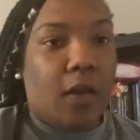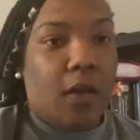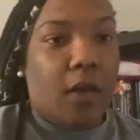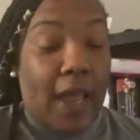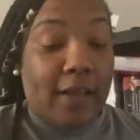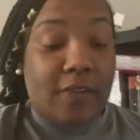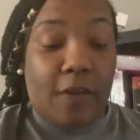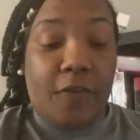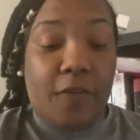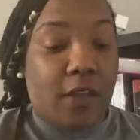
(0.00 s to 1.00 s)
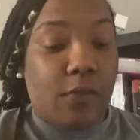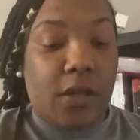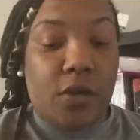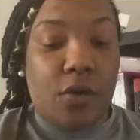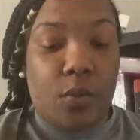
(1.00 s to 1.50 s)
Yes, I feel like you need
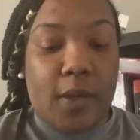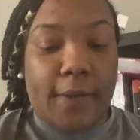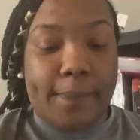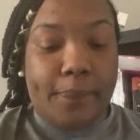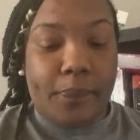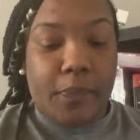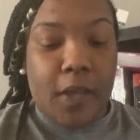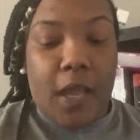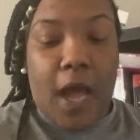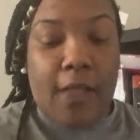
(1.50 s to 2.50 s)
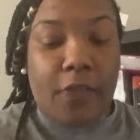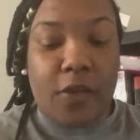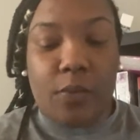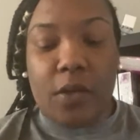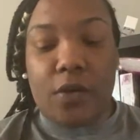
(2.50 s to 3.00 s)
to do it. I think
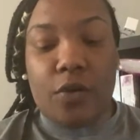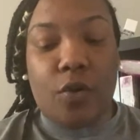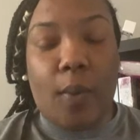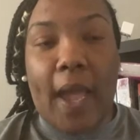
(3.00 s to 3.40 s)
you need to do it.